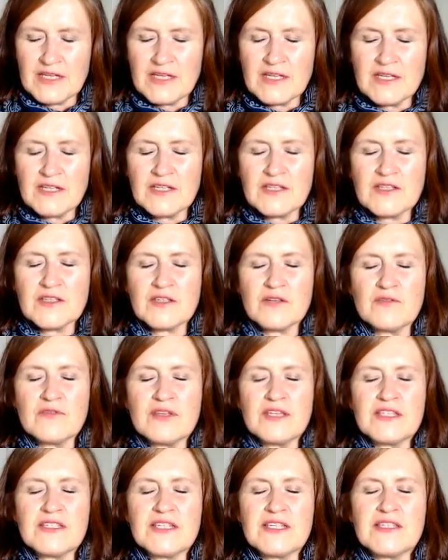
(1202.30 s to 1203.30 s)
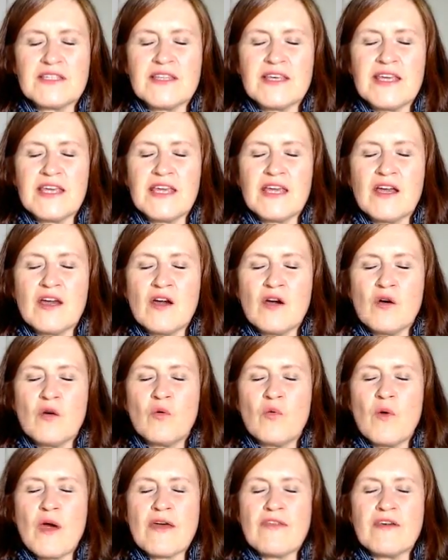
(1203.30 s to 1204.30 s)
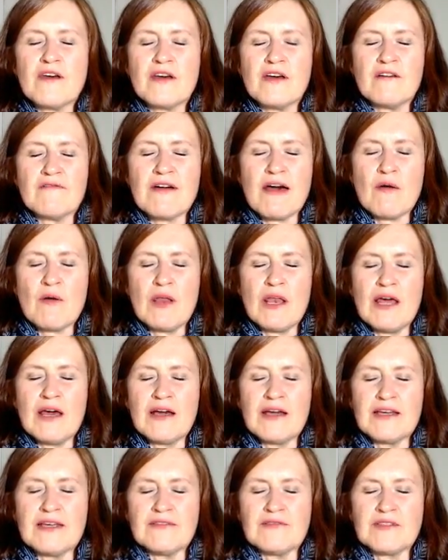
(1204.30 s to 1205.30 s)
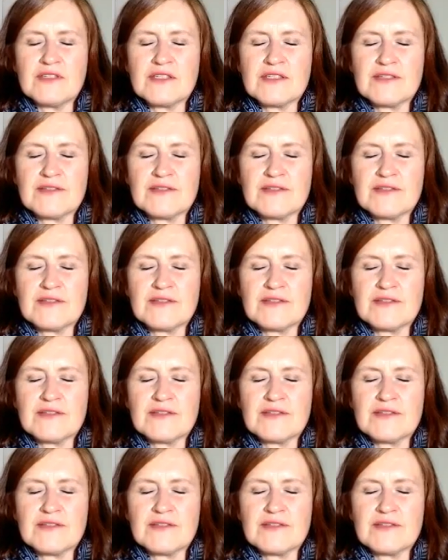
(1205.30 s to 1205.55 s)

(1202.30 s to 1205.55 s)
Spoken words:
So this is the weather of our lives.